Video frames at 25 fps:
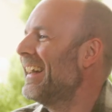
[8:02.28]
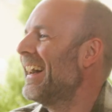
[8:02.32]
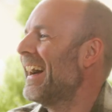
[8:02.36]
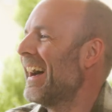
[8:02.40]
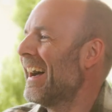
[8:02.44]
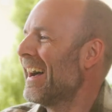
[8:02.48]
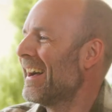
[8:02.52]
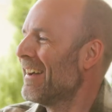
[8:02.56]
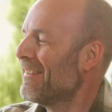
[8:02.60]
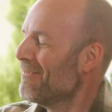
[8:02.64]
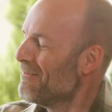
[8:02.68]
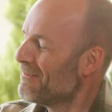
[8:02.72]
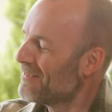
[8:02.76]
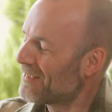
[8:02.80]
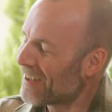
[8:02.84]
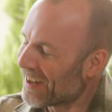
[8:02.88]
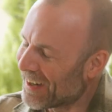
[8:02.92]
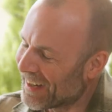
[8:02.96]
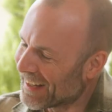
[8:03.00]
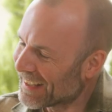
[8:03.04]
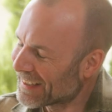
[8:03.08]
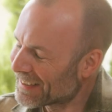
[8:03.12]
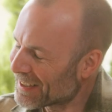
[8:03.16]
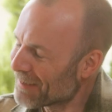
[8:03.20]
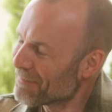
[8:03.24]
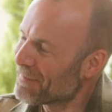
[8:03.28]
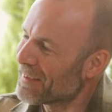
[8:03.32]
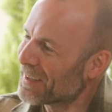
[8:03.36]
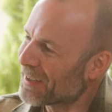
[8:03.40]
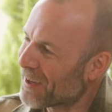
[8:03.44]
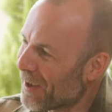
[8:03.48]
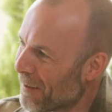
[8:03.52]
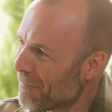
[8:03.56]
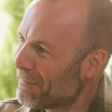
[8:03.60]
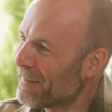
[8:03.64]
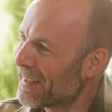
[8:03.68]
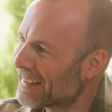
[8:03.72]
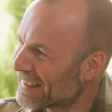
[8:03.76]
Um, turning something
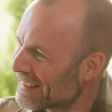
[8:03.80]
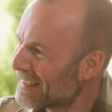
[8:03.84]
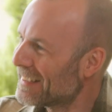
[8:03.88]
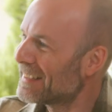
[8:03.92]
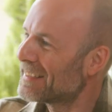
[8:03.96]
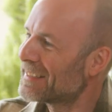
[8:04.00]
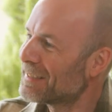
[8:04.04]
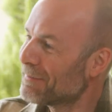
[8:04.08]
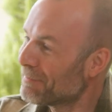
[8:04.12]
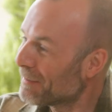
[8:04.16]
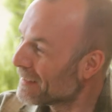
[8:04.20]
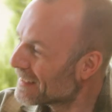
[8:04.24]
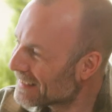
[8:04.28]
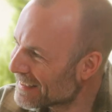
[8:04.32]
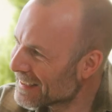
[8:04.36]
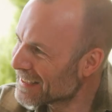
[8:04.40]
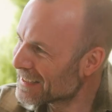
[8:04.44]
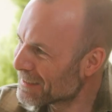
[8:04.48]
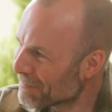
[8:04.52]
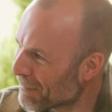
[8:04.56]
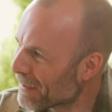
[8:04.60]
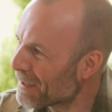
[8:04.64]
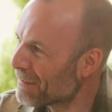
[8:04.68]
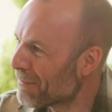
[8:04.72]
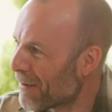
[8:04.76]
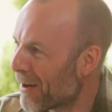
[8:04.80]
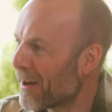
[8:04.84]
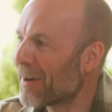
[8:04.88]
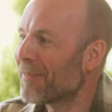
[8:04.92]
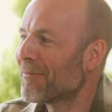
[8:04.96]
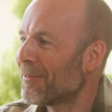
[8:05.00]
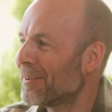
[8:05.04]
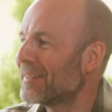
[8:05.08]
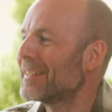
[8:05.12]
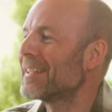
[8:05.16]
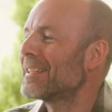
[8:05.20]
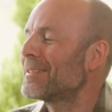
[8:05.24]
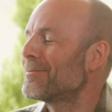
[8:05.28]
complex into simplicity is a big part of
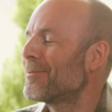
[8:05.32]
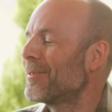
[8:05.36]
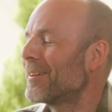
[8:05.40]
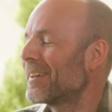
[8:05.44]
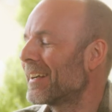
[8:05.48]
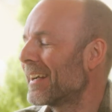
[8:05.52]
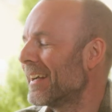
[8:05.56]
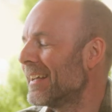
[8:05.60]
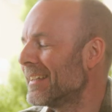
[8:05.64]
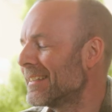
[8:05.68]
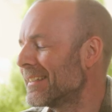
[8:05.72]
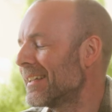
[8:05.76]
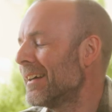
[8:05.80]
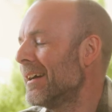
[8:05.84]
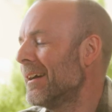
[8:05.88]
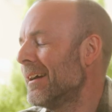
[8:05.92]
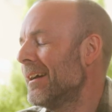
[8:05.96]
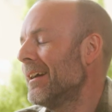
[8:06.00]
what this work is.